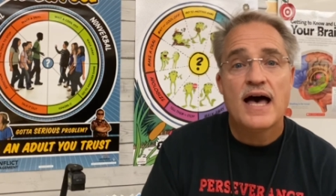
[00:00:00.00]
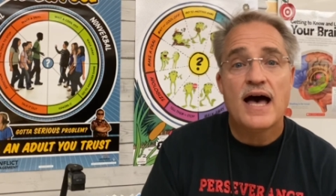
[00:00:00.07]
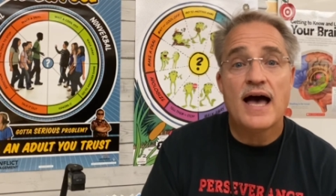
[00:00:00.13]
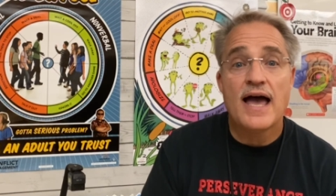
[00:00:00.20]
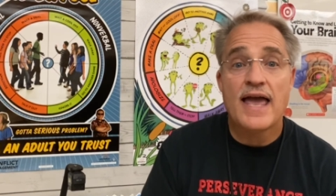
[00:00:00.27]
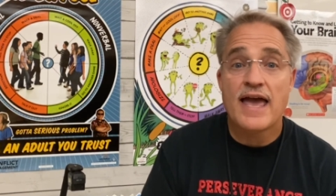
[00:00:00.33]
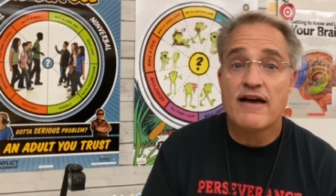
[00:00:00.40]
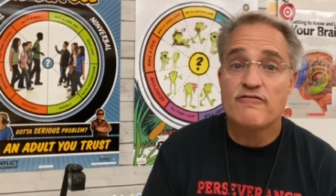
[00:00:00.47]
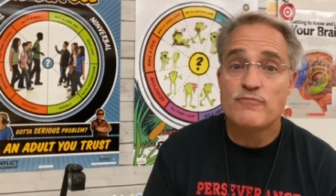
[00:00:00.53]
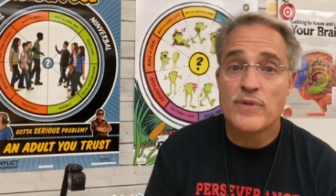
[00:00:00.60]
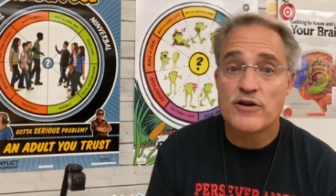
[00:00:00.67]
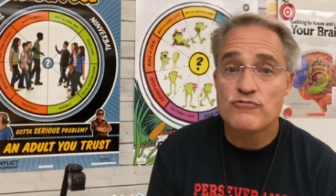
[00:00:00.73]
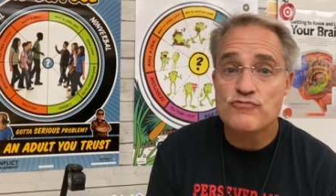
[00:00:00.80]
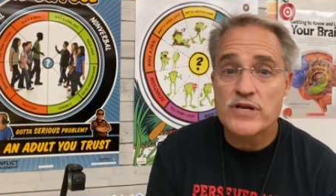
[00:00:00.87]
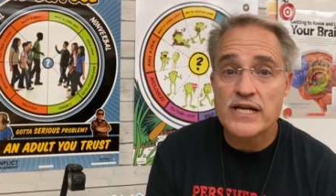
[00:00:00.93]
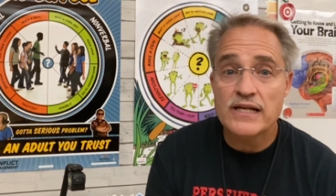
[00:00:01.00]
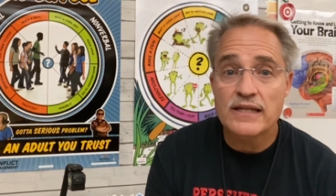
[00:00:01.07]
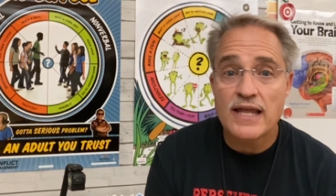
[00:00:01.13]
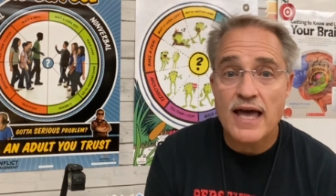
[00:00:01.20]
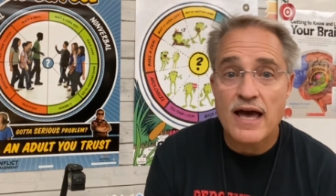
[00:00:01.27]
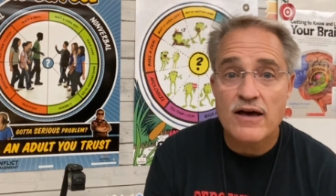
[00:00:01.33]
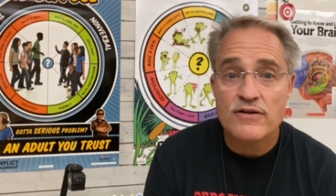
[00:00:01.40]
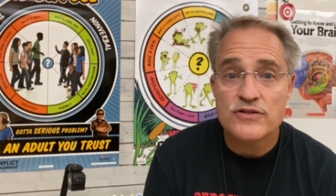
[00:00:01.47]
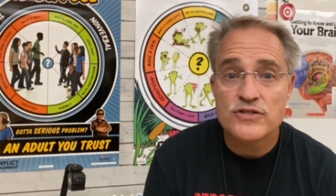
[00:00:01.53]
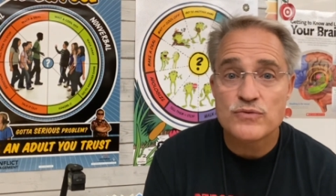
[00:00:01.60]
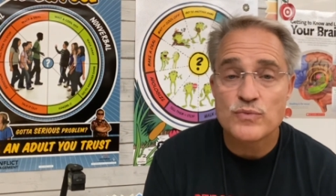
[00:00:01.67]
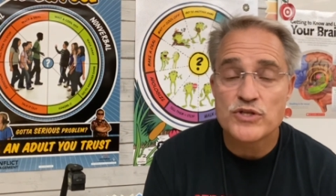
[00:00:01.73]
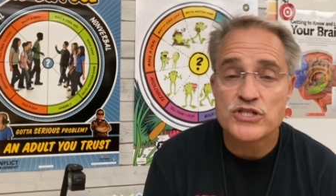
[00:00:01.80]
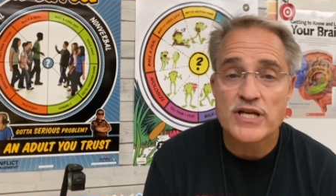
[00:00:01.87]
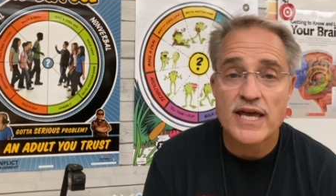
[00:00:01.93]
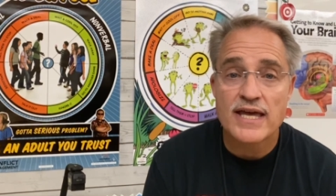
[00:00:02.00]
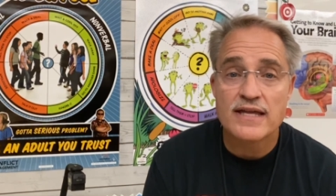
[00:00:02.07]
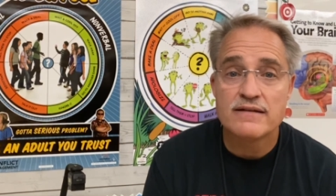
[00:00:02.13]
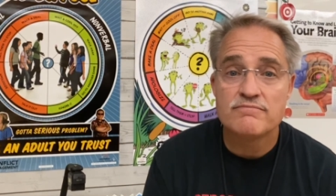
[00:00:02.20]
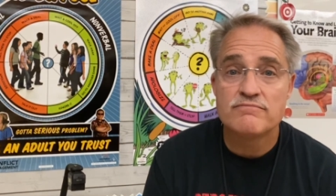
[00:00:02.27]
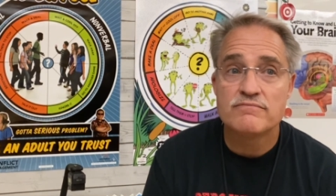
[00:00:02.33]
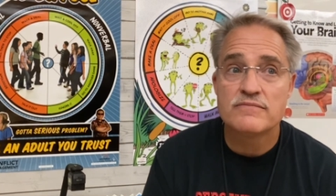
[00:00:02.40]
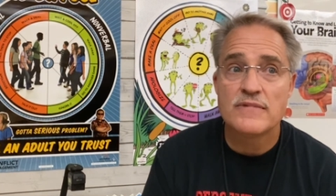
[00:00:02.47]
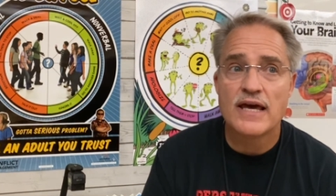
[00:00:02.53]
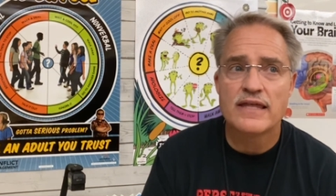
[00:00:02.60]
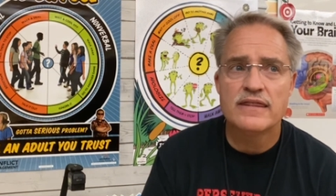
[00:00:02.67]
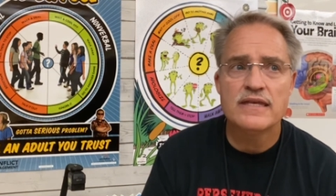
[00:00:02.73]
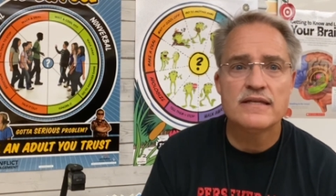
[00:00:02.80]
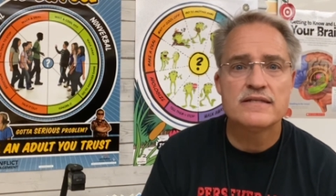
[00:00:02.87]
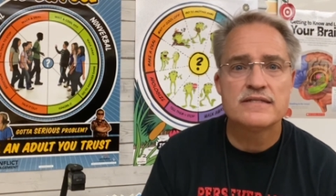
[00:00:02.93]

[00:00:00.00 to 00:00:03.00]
I have my read alouds, which I had, I think,